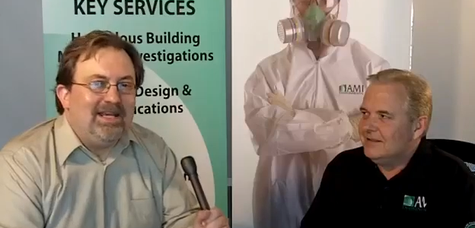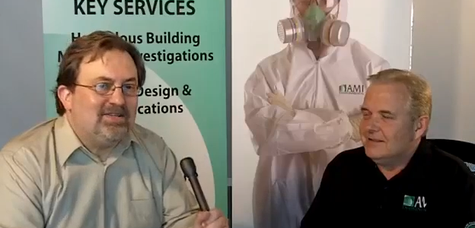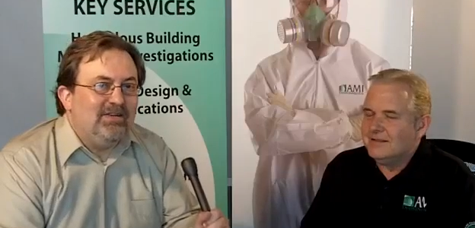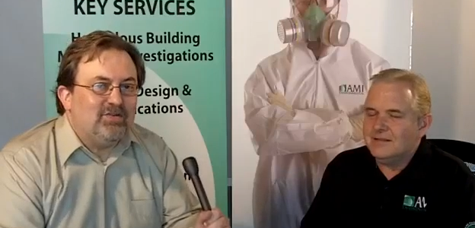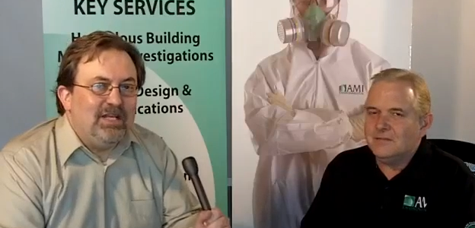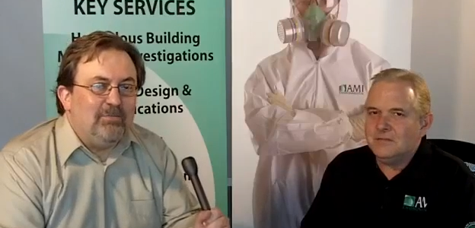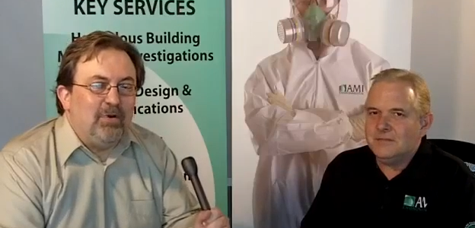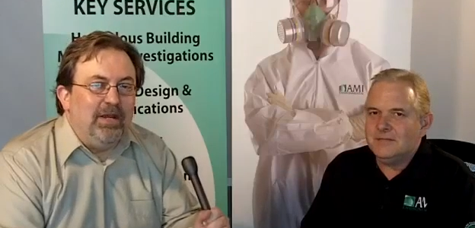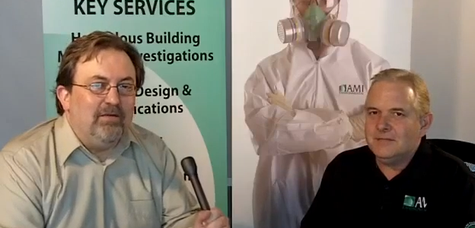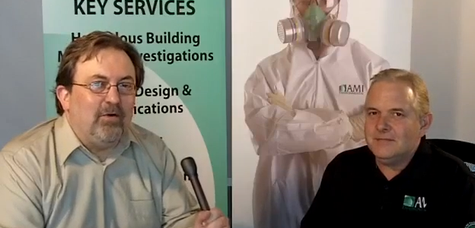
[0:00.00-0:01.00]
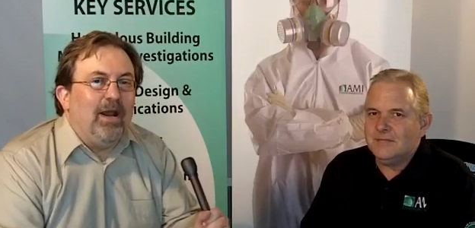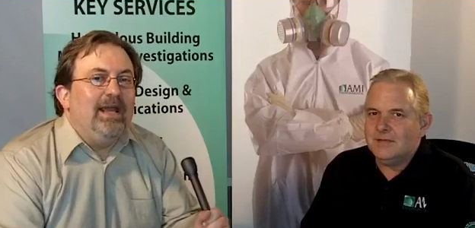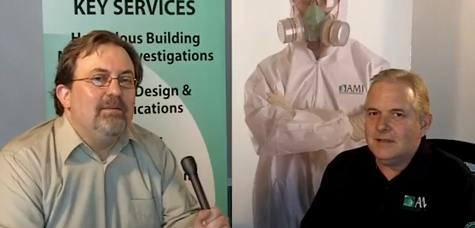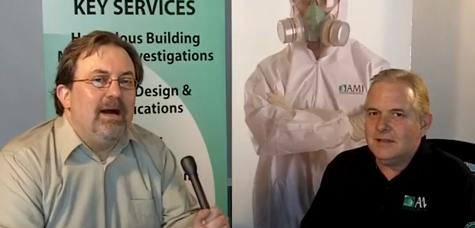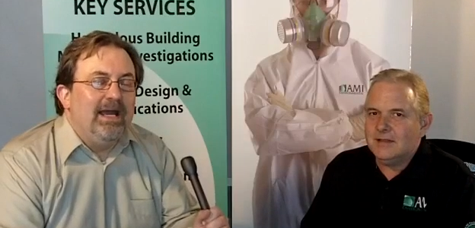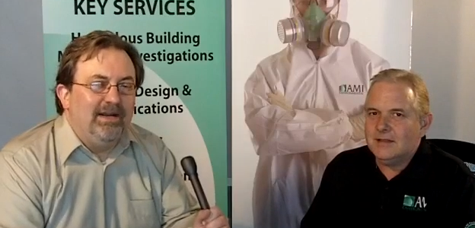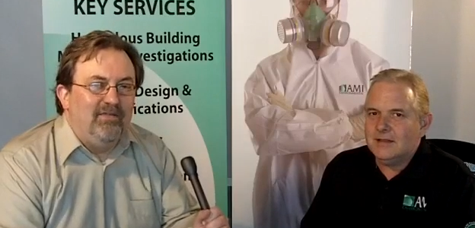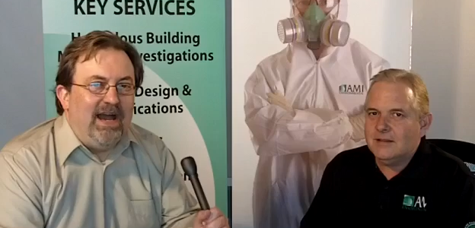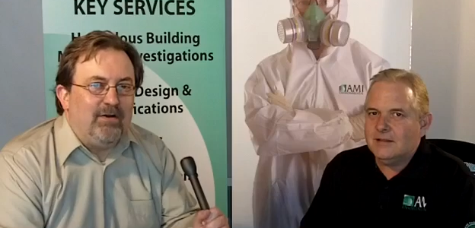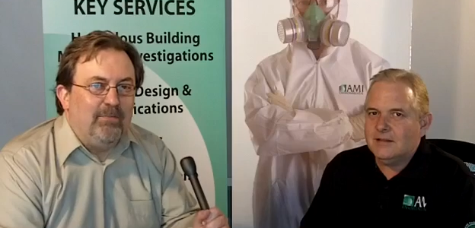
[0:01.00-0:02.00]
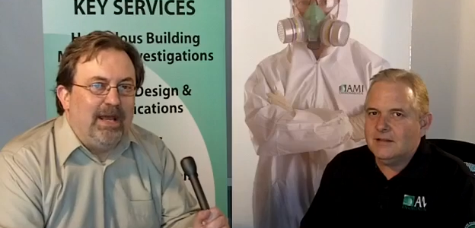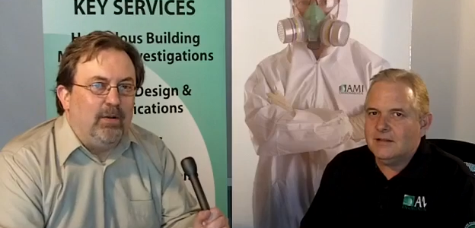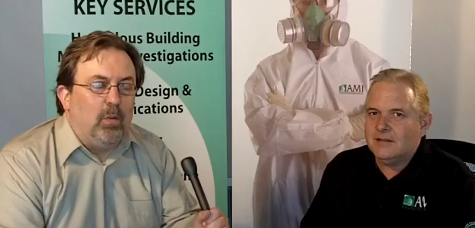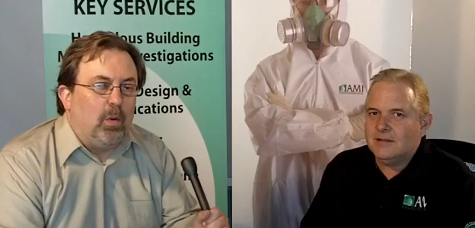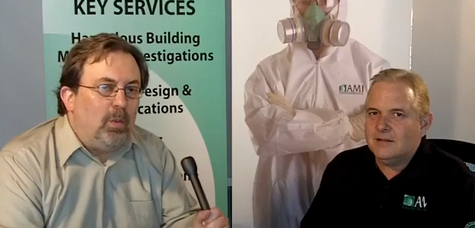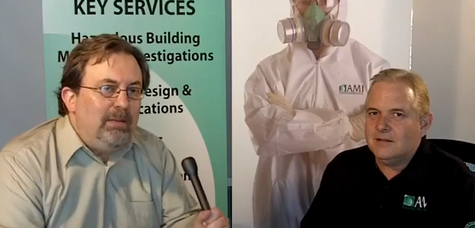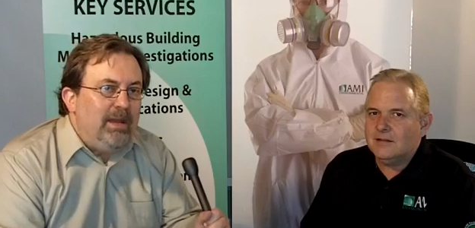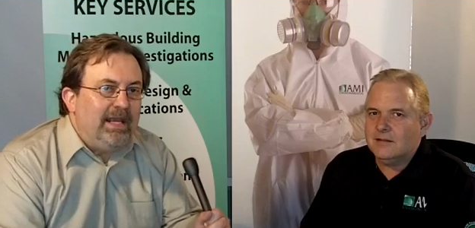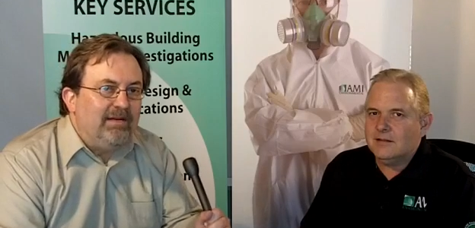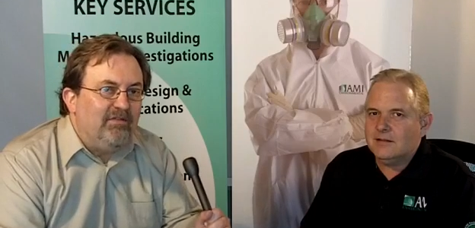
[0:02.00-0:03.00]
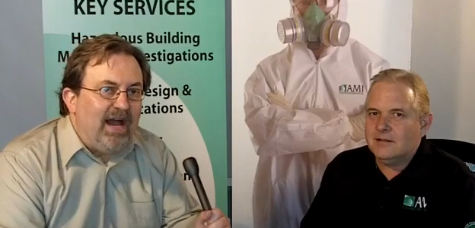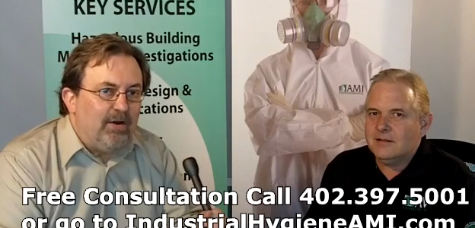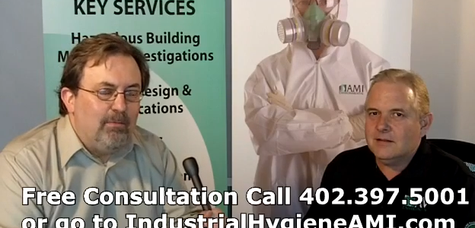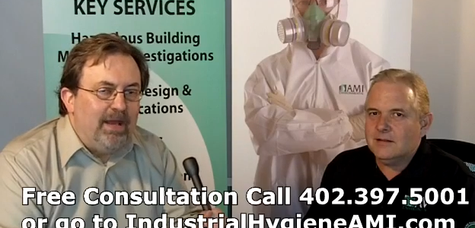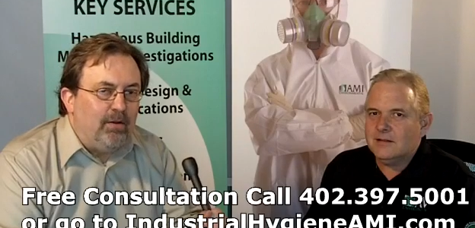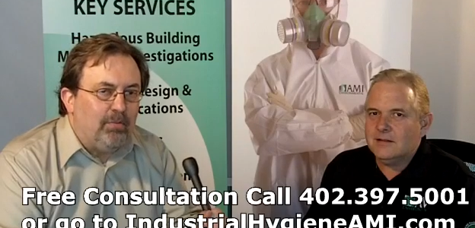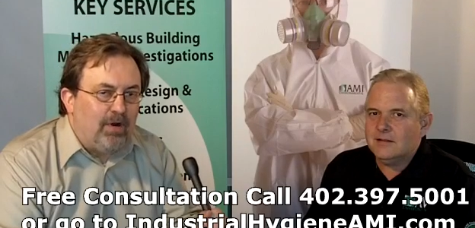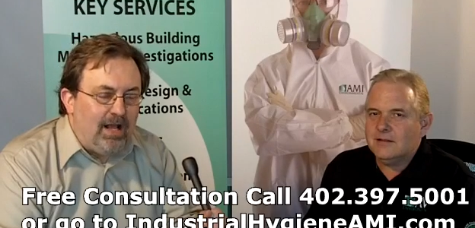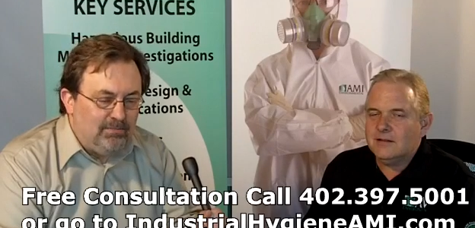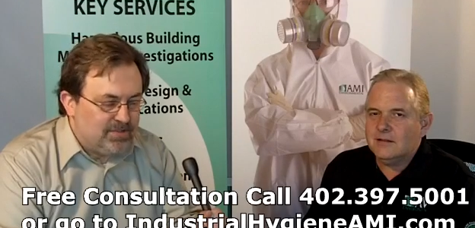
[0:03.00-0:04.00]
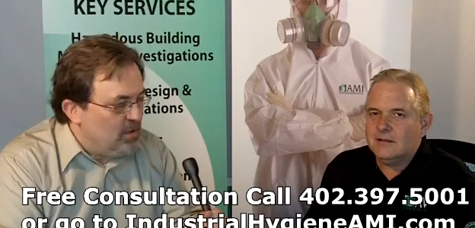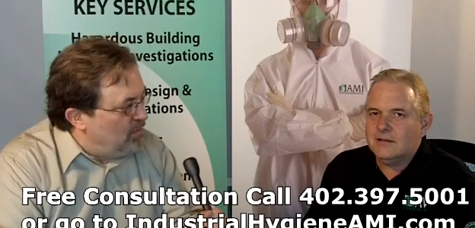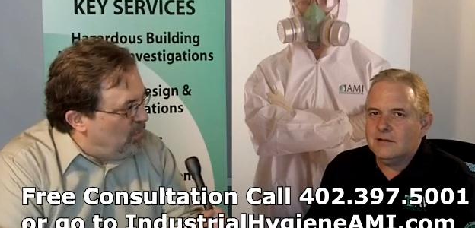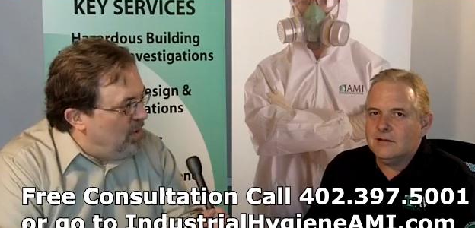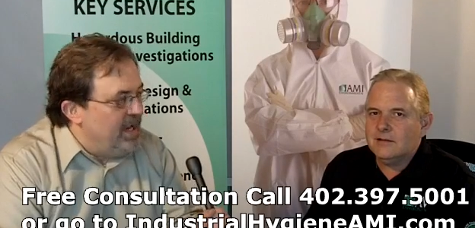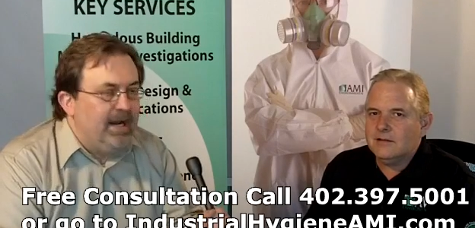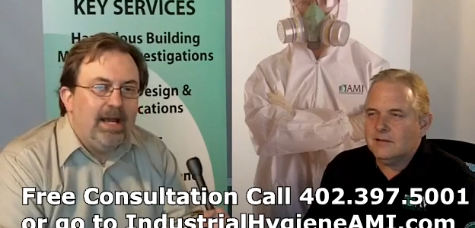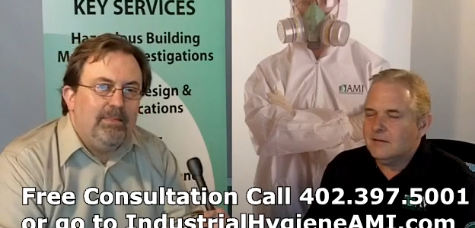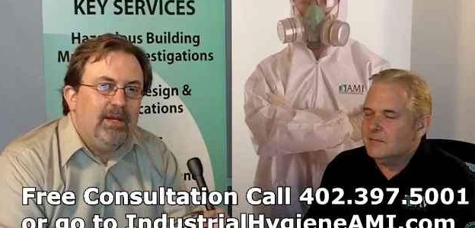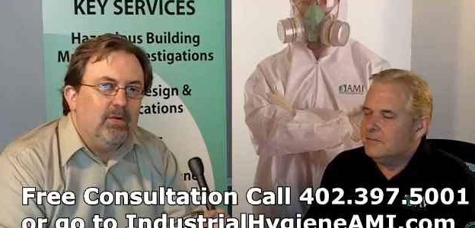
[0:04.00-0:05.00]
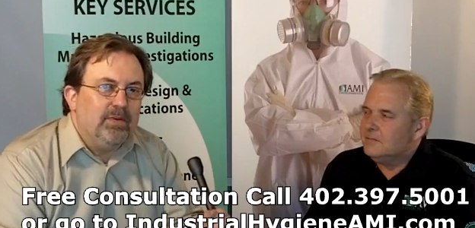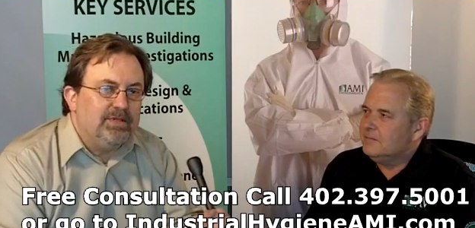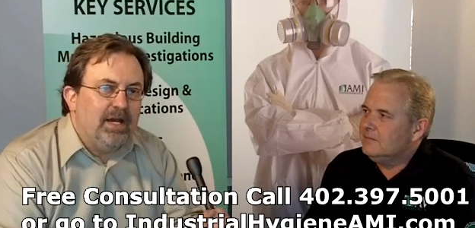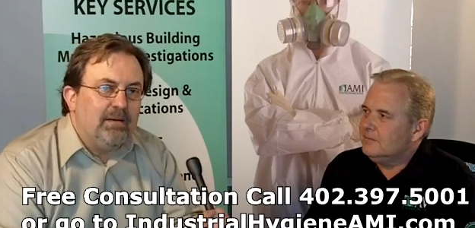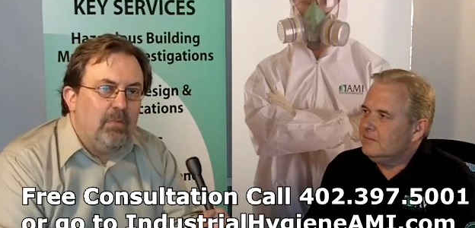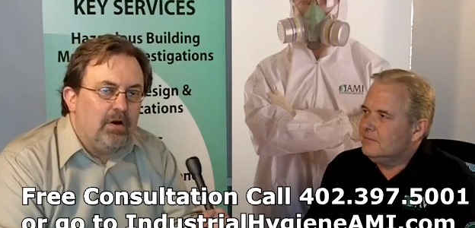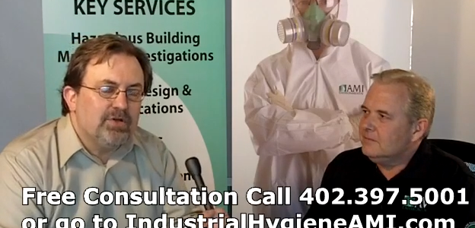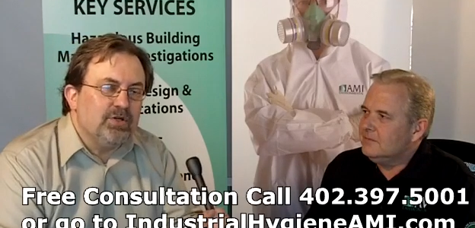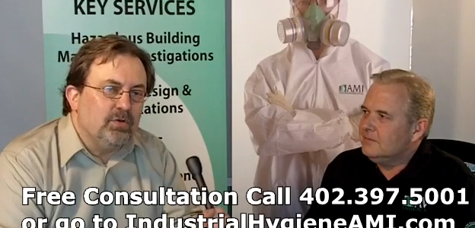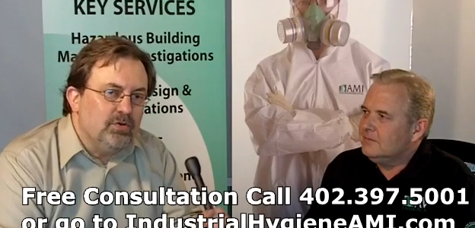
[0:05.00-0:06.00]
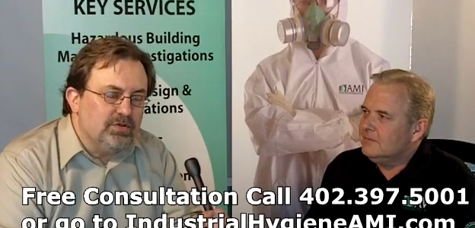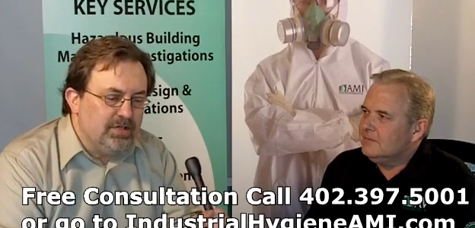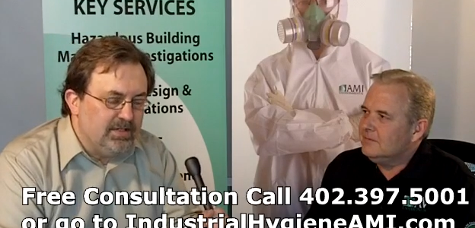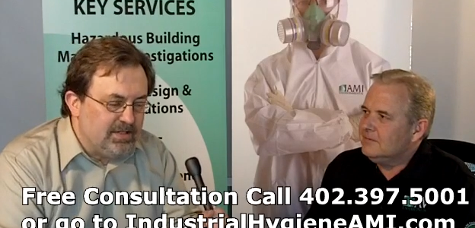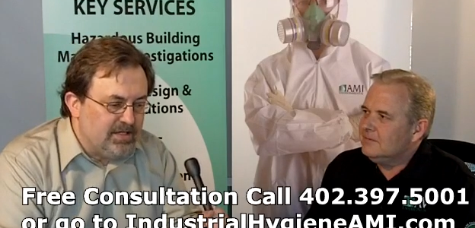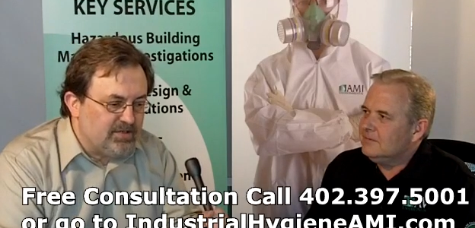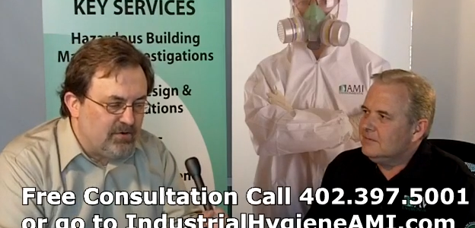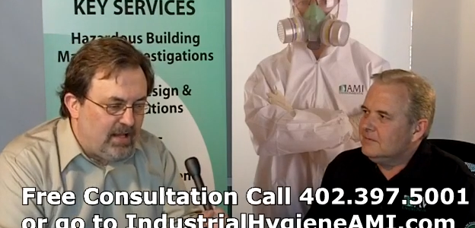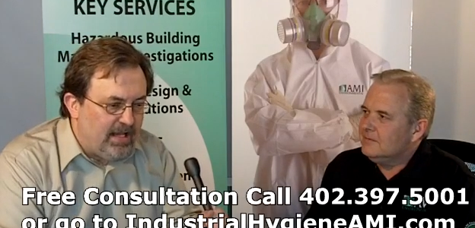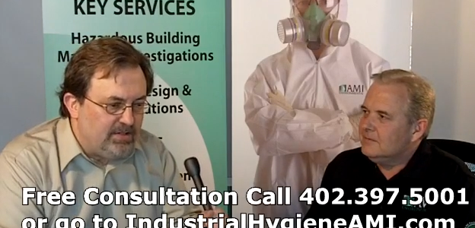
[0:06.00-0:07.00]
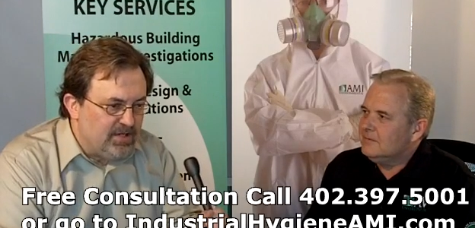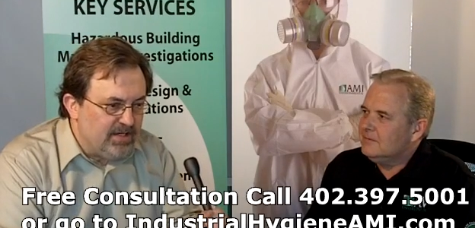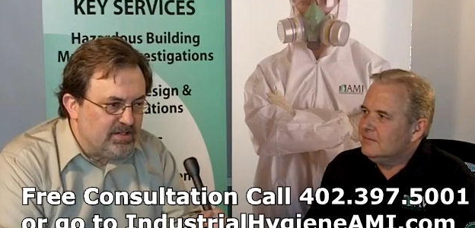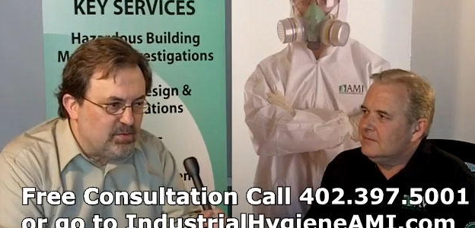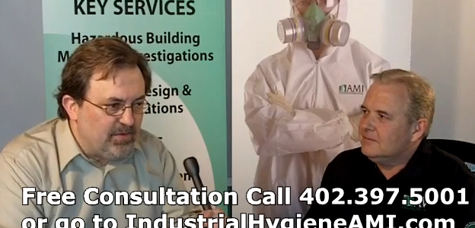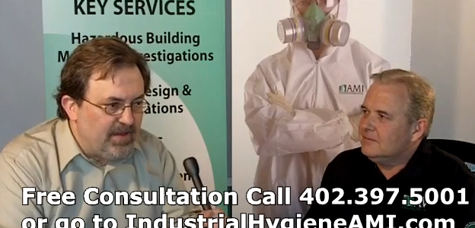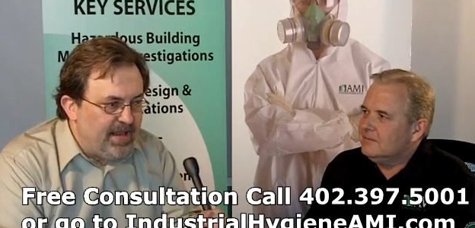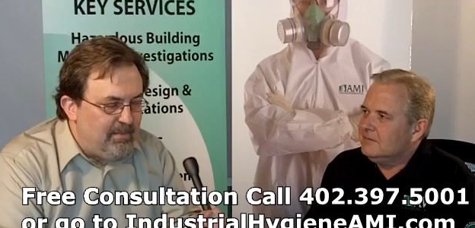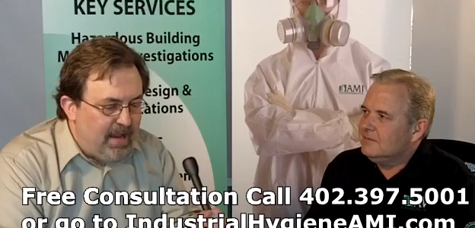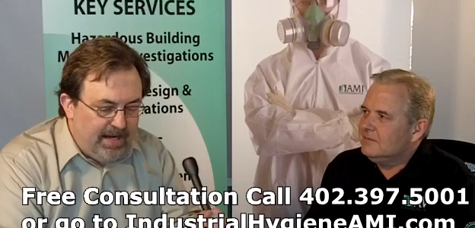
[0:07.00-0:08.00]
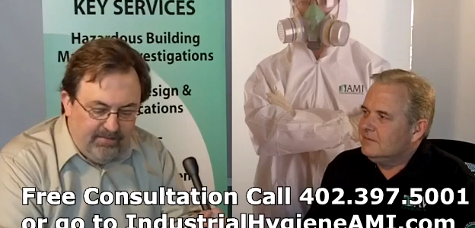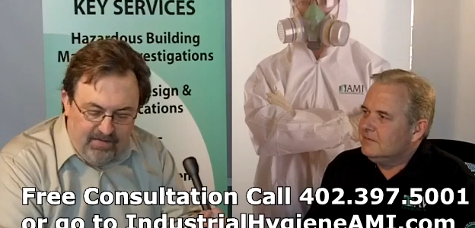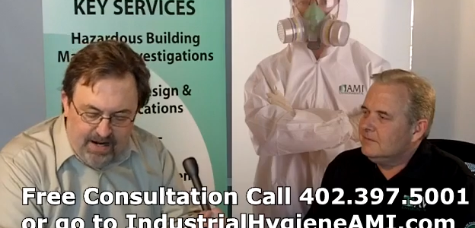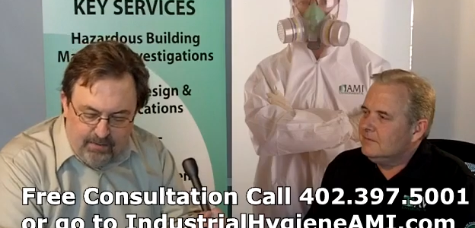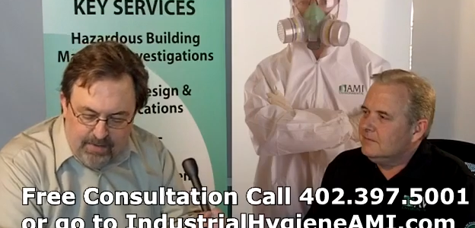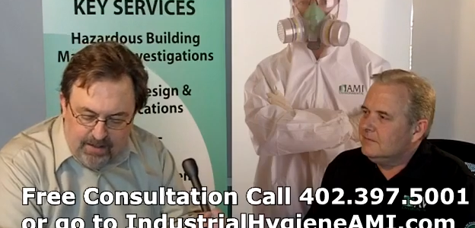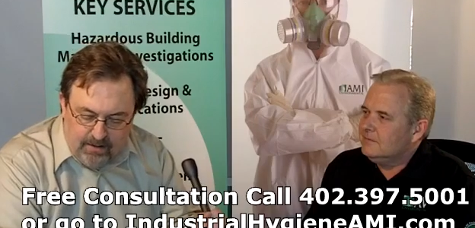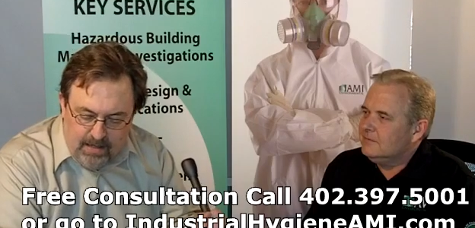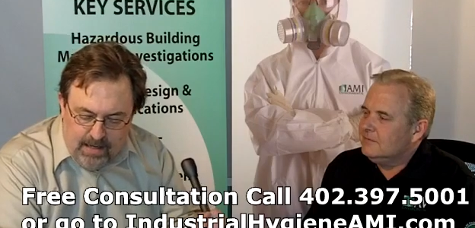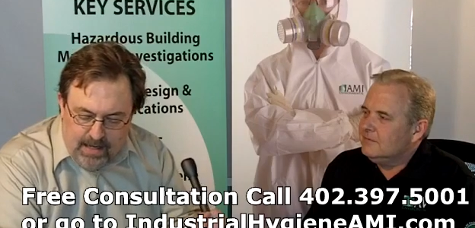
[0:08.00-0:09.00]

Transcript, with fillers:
Speaker 1: Hi, Steve Sleeper here for AMI Environmental, where we make environmental problems go away. And I'm here with Doug Marshall, who's an industrial hygienist with AMI Environmental.